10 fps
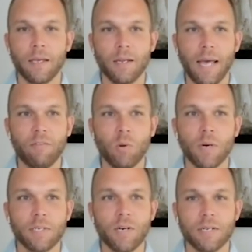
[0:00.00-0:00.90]

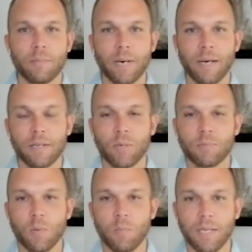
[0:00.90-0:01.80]
everyone talks about
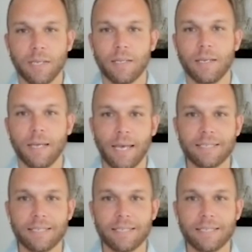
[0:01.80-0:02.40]
crypto being the